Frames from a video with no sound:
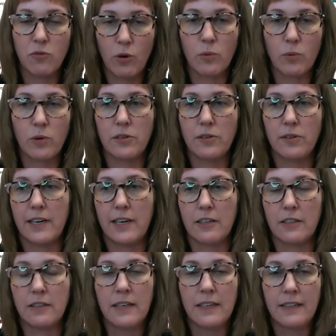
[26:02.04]
forward that
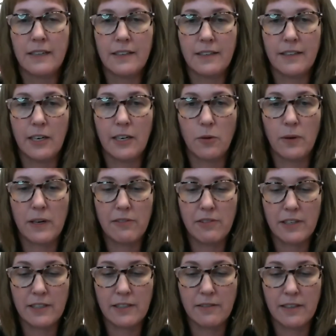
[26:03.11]
are,
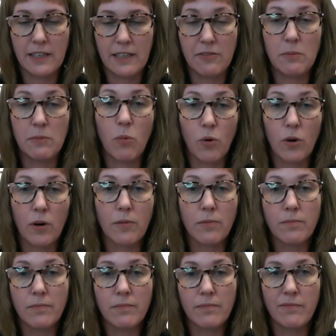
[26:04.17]
even more
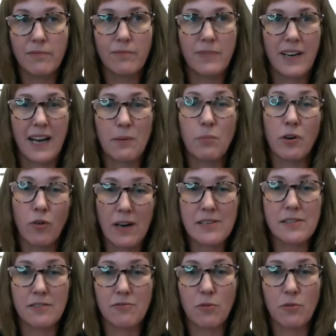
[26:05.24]
kind of
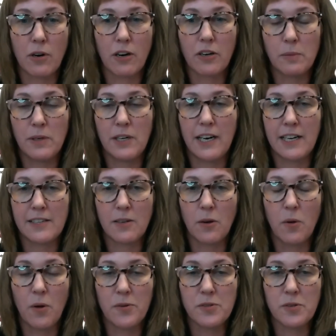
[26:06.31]
progressive for our community as a
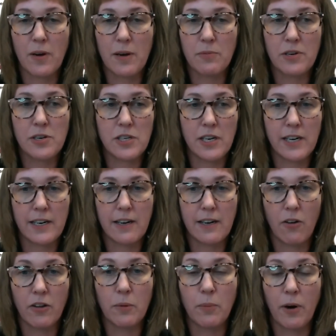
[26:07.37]
whole. So I appreciate
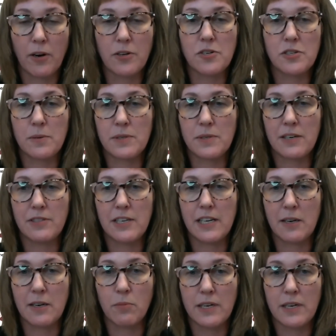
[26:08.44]
all the partnerships that have
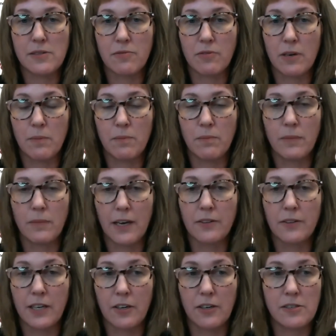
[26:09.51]
taken place from the
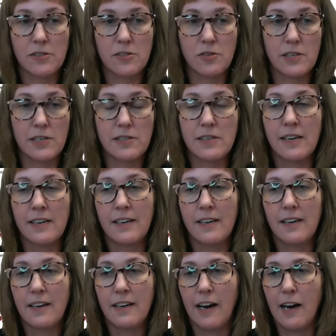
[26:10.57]
healthcare industries.
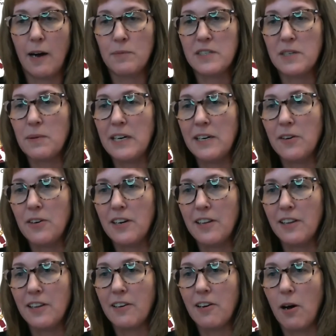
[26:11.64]
Somebody noted
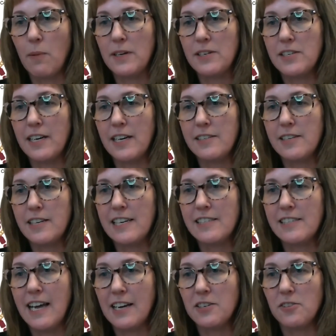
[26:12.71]
in the comment today,
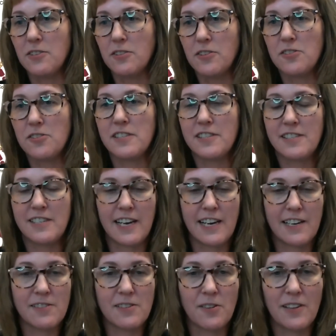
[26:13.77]
today's National Nurses
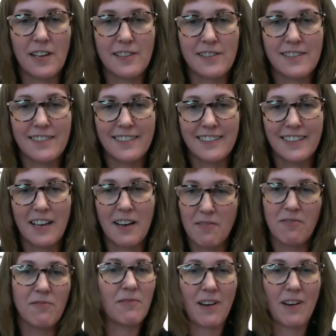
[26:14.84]
Day. So that's
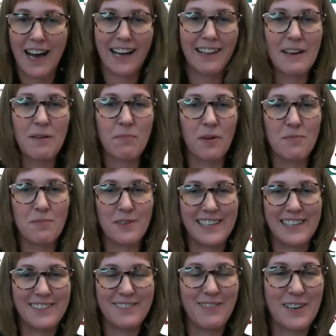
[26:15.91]
highly
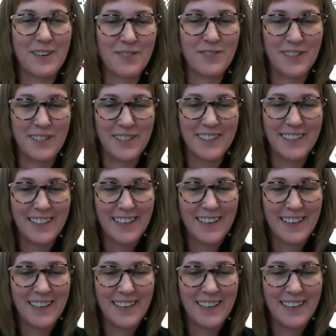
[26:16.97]
appropriate. Wonderful.